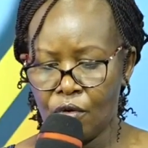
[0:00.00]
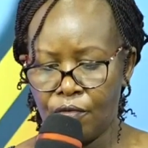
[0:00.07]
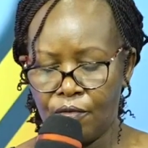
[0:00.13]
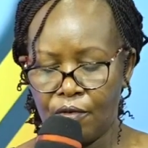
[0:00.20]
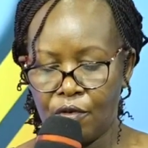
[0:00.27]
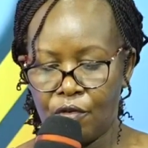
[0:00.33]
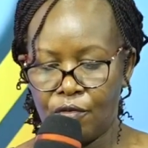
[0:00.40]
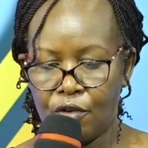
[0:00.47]
of,
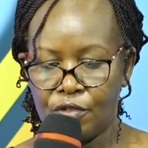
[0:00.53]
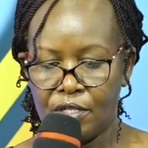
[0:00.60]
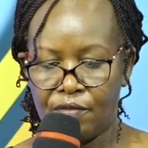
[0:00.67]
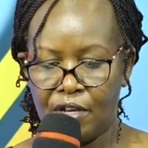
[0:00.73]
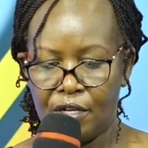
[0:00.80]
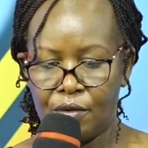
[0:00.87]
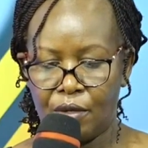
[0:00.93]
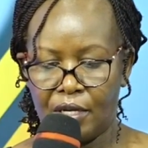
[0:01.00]
of, of
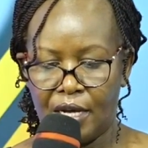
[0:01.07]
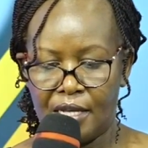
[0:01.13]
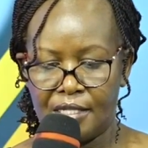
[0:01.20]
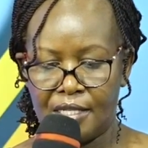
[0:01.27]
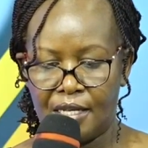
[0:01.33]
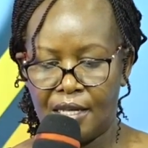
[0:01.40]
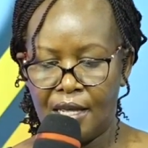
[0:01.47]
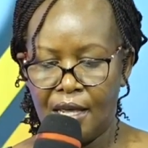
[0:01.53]
cervical
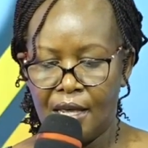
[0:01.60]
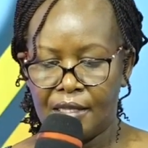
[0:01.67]
cancer.